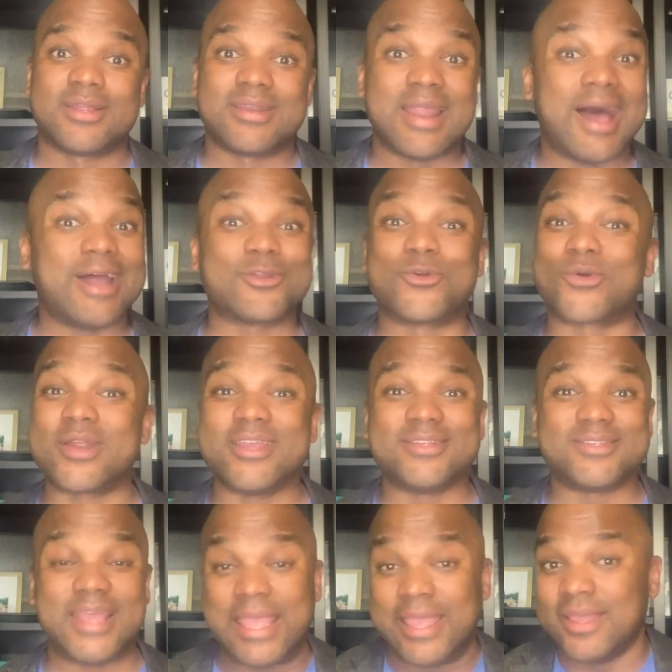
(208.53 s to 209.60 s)
not
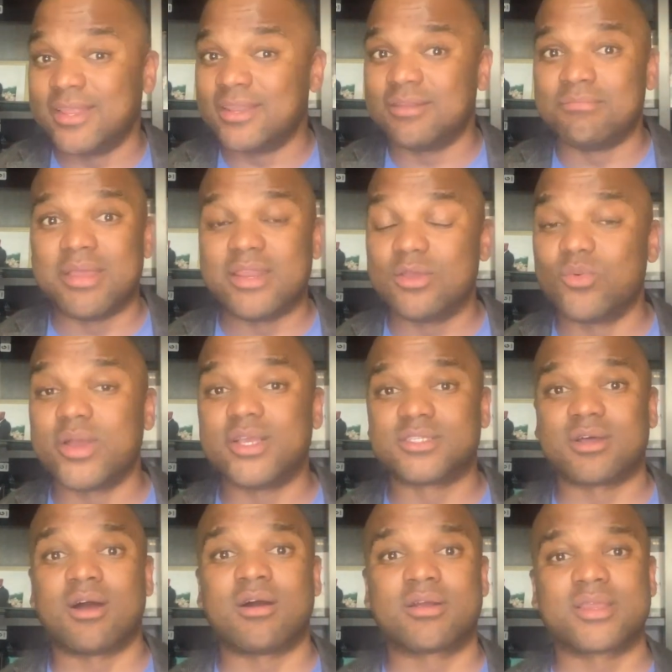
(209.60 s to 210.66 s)
great and in many ways
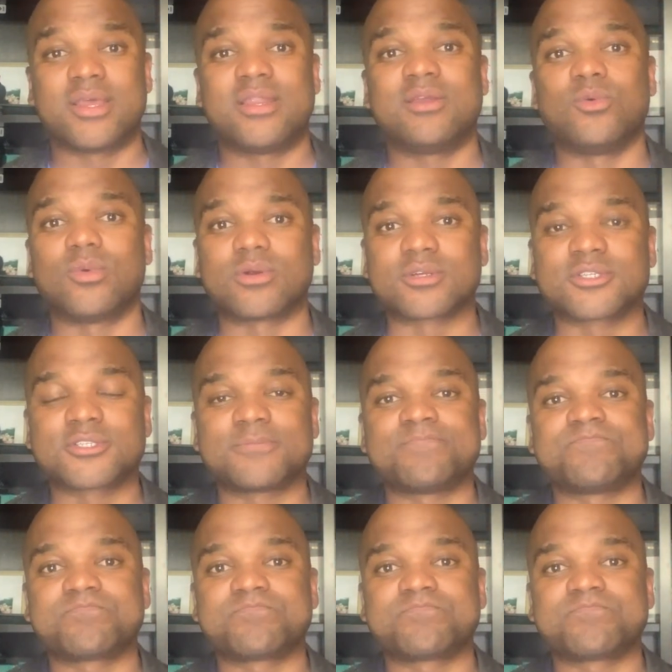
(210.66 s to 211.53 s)
are getting worse.